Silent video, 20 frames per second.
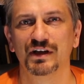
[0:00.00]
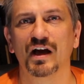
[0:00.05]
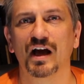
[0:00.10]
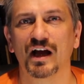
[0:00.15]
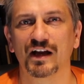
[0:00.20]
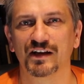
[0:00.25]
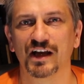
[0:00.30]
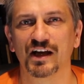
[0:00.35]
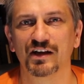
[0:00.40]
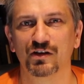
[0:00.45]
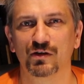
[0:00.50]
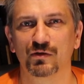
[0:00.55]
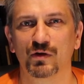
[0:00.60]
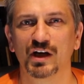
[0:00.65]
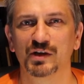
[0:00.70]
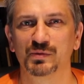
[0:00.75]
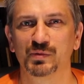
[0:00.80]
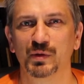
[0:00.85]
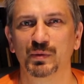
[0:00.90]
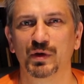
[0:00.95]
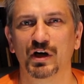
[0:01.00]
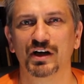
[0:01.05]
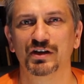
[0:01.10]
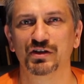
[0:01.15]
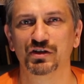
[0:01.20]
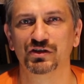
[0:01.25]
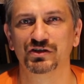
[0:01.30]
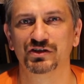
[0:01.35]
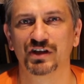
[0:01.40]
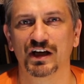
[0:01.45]
and get your Raspberry Pi
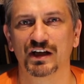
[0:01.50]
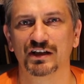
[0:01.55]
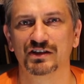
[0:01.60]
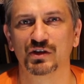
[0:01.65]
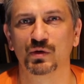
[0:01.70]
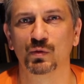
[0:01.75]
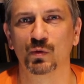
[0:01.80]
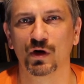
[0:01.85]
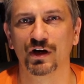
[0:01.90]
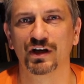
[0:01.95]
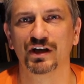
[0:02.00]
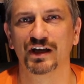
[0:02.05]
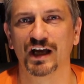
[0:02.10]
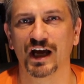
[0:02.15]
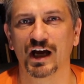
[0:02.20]
newscast working